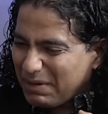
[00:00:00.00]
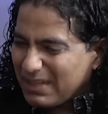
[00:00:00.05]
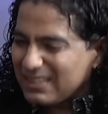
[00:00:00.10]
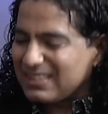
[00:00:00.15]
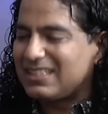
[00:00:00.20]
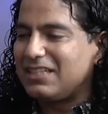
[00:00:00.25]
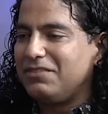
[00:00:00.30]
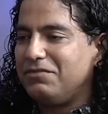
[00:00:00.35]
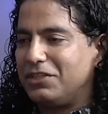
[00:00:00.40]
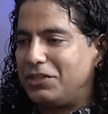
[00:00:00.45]

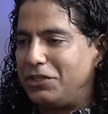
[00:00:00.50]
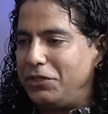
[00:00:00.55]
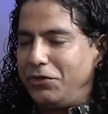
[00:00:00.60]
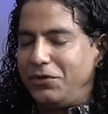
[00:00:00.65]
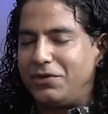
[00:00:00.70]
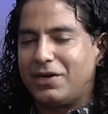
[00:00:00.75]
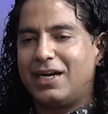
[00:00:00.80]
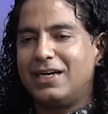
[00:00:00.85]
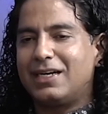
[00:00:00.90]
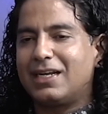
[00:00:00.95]
person within
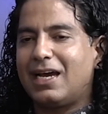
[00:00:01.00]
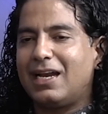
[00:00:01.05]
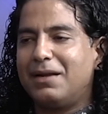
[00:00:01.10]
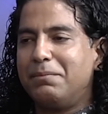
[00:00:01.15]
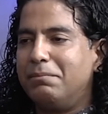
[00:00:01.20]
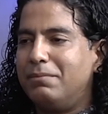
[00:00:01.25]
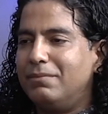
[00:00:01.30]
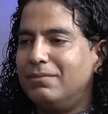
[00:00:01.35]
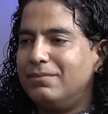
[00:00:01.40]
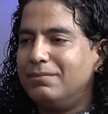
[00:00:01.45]
you right.
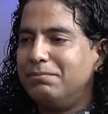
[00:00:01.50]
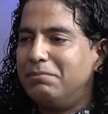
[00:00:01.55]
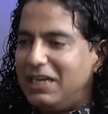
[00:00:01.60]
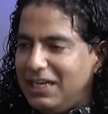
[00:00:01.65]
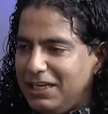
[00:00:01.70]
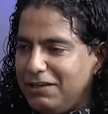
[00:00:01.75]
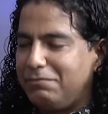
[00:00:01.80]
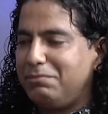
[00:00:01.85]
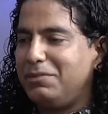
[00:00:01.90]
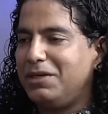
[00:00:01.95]
And
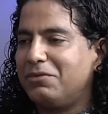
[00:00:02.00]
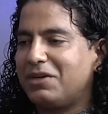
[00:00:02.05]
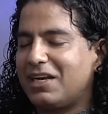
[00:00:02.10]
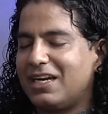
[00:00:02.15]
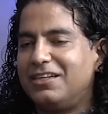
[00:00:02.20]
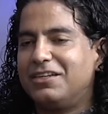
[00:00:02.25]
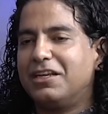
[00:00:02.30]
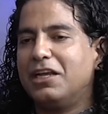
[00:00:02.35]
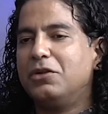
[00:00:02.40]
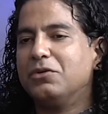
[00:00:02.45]
believe me when
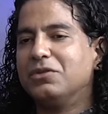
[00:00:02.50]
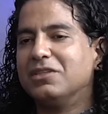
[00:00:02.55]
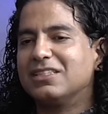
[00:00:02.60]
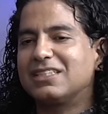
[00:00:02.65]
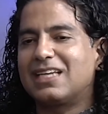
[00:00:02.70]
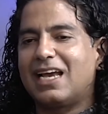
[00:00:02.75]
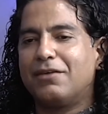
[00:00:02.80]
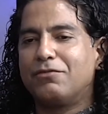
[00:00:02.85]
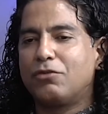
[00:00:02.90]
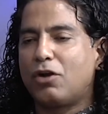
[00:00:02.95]
I tell you
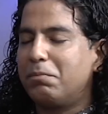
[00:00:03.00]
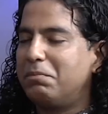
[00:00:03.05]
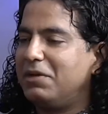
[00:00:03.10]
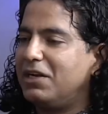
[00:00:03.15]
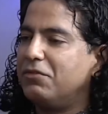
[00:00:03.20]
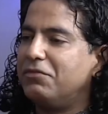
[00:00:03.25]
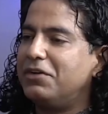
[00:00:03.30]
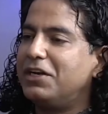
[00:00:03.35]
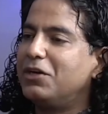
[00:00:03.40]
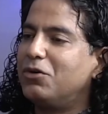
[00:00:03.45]
this, I've not
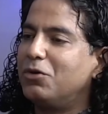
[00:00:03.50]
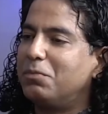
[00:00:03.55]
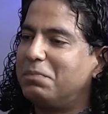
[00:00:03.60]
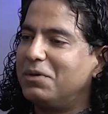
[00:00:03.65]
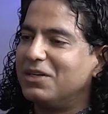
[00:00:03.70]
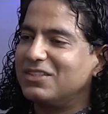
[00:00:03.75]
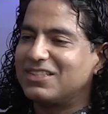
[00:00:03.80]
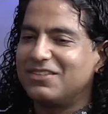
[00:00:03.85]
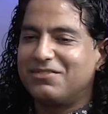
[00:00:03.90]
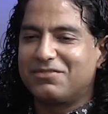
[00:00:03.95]
been a very good
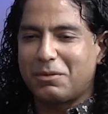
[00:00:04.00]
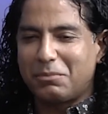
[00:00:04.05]
person.